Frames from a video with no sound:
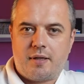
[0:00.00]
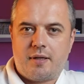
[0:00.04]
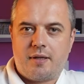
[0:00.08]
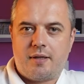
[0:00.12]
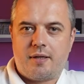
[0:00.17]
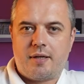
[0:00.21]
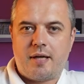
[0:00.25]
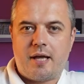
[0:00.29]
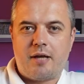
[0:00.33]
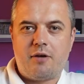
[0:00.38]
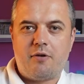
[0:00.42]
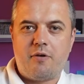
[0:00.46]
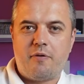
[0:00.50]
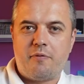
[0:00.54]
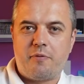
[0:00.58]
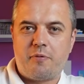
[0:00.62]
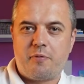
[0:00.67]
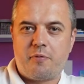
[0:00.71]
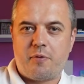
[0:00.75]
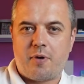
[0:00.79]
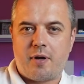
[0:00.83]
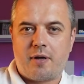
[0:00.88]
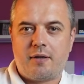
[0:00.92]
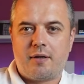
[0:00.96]
Hello
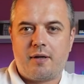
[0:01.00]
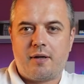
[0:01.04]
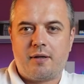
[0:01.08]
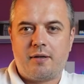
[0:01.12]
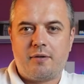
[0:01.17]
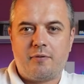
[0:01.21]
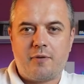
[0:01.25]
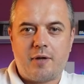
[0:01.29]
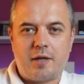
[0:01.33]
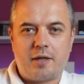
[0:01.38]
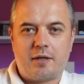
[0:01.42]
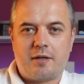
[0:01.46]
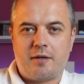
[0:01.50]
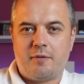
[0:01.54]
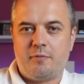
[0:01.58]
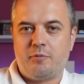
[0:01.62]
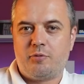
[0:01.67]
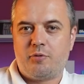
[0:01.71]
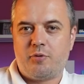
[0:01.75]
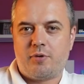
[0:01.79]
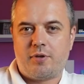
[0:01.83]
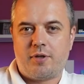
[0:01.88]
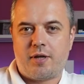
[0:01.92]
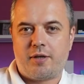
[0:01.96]
everyone and welcome
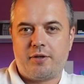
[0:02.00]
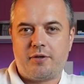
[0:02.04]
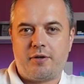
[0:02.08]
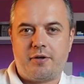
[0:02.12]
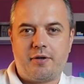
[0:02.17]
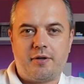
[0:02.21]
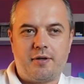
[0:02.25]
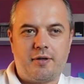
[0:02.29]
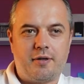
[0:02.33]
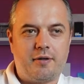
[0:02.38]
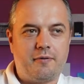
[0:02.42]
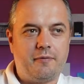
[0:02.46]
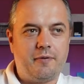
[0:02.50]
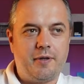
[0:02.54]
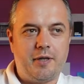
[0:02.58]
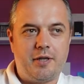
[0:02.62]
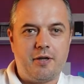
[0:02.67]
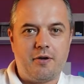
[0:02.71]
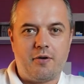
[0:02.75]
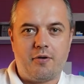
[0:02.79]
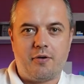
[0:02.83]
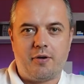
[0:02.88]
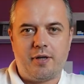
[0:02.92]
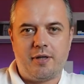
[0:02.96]
to another
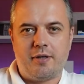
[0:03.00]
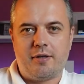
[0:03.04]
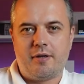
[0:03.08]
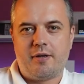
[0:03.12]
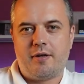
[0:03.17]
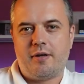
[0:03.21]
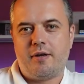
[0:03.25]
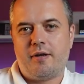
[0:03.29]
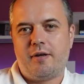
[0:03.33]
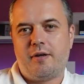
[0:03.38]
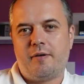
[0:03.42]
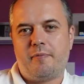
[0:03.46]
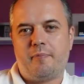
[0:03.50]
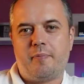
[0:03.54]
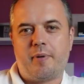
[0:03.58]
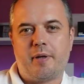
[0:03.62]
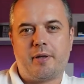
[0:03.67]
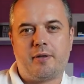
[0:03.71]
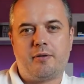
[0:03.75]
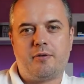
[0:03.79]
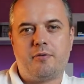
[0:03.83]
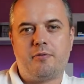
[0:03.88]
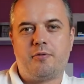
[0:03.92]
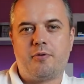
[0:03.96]
video in
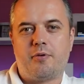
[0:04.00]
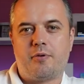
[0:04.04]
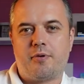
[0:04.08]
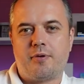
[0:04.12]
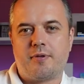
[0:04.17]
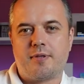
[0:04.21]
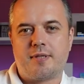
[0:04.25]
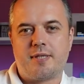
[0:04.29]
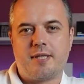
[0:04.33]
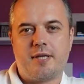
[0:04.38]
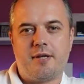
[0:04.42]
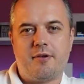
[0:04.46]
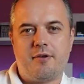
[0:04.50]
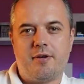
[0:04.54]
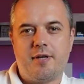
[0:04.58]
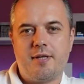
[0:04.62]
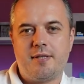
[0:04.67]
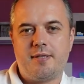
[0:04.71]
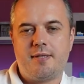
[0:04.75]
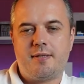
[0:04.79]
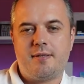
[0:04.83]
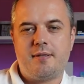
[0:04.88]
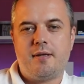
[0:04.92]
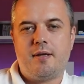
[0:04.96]
Erpag tutorial
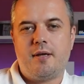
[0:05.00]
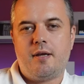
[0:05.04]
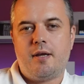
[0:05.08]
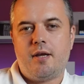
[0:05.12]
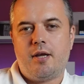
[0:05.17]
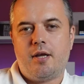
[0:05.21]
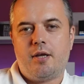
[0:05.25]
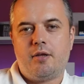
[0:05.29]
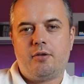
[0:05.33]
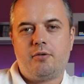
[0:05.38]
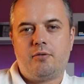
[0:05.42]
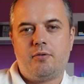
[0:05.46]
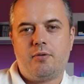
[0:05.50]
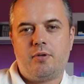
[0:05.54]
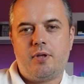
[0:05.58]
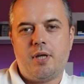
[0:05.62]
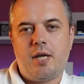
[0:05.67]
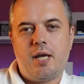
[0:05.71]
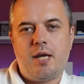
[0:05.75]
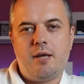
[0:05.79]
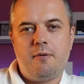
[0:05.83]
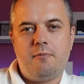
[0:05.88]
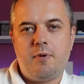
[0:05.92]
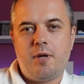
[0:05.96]
series.
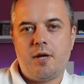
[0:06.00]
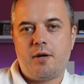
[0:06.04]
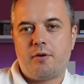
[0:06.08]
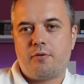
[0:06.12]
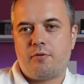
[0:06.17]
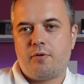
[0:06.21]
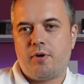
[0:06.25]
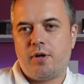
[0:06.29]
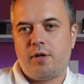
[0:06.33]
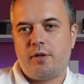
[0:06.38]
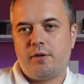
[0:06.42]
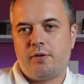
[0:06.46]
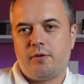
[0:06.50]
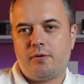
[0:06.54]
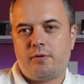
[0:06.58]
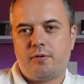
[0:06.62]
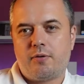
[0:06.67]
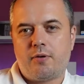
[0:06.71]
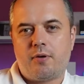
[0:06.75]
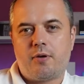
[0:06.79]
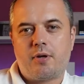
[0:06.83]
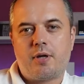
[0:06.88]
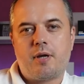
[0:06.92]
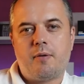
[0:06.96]
Today we are going to
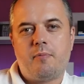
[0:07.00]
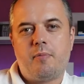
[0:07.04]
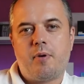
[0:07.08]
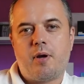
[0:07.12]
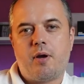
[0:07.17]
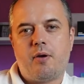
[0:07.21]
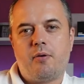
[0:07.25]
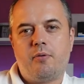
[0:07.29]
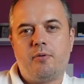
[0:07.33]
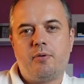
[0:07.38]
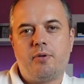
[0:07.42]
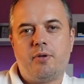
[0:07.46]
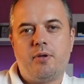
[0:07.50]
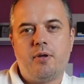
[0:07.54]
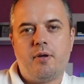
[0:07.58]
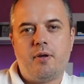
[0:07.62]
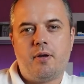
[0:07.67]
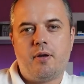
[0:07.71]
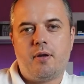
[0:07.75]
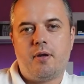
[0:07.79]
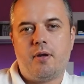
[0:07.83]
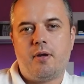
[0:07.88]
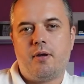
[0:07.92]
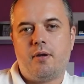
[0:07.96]
talk about
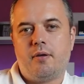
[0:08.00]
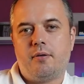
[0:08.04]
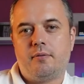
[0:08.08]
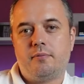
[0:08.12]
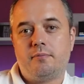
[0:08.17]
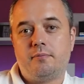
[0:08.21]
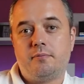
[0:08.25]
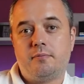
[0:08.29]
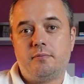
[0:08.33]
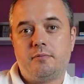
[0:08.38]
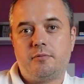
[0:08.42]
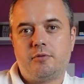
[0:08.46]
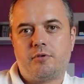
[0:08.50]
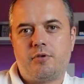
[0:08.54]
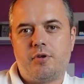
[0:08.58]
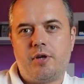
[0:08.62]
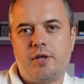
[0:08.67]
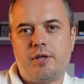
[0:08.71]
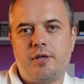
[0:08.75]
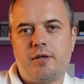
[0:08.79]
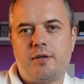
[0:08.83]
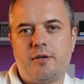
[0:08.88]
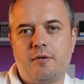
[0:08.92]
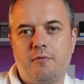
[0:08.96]

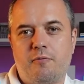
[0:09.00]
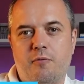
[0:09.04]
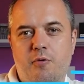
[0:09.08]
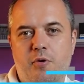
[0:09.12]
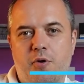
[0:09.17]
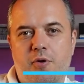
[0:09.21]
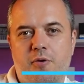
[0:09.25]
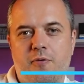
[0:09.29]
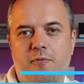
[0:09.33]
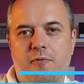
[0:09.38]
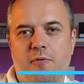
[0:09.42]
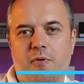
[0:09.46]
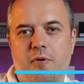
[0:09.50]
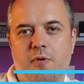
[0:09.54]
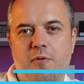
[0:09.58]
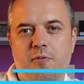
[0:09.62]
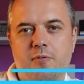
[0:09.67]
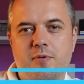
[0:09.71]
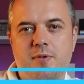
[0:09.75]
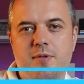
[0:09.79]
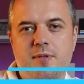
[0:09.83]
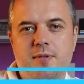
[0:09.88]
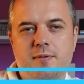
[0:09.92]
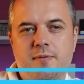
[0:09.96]
critical
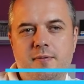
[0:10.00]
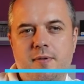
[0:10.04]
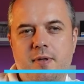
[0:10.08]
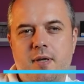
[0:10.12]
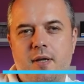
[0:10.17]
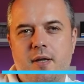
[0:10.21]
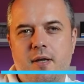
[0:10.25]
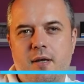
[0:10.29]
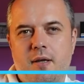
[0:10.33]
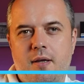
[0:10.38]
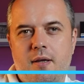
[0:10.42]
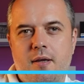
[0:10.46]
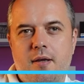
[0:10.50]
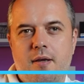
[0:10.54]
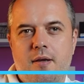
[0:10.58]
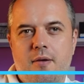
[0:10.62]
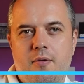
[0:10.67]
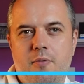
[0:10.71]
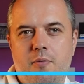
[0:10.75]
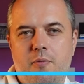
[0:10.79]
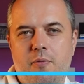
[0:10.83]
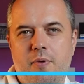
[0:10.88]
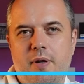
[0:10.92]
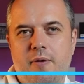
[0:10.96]
workflows.
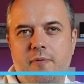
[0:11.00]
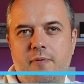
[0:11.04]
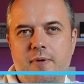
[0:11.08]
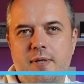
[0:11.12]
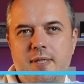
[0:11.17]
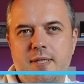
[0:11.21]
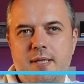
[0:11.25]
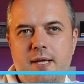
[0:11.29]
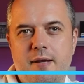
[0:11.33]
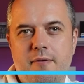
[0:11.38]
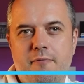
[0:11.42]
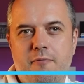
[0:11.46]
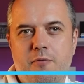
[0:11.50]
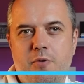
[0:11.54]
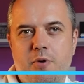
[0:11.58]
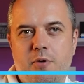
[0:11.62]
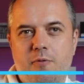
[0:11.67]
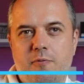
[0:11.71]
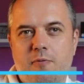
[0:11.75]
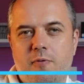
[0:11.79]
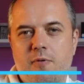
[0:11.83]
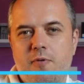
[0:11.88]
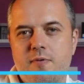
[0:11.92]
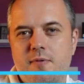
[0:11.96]
When we say
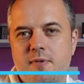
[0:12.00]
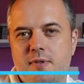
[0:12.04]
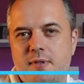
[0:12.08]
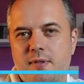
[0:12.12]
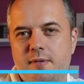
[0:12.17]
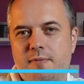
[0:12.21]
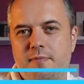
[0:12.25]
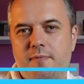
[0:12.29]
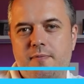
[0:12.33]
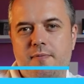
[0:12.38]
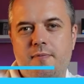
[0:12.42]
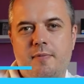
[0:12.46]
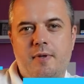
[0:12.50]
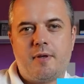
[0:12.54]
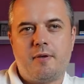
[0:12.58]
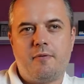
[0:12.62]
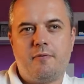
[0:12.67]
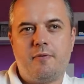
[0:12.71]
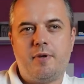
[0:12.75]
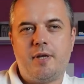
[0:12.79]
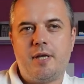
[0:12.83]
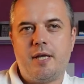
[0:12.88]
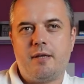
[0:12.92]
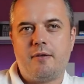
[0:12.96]
workflows,
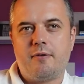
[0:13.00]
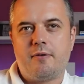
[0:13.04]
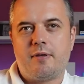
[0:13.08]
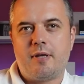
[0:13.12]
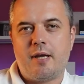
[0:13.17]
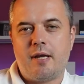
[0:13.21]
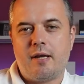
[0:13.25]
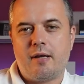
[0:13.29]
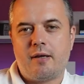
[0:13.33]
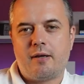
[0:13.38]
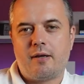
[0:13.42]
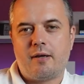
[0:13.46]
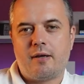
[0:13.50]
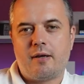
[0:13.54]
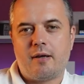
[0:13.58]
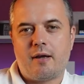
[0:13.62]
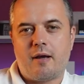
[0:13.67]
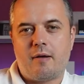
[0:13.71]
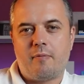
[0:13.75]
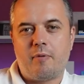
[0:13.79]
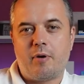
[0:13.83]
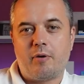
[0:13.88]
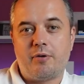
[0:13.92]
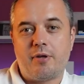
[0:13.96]
we need to think
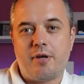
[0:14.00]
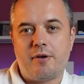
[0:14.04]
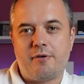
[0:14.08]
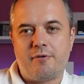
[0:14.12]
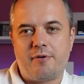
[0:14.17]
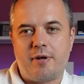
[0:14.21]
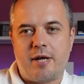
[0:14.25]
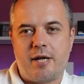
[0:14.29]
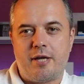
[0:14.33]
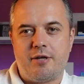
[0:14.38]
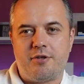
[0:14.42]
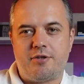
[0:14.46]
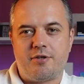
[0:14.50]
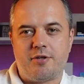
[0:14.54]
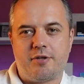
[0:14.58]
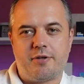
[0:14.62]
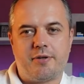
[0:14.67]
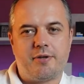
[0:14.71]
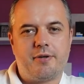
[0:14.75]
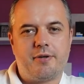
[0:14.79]
about their nature.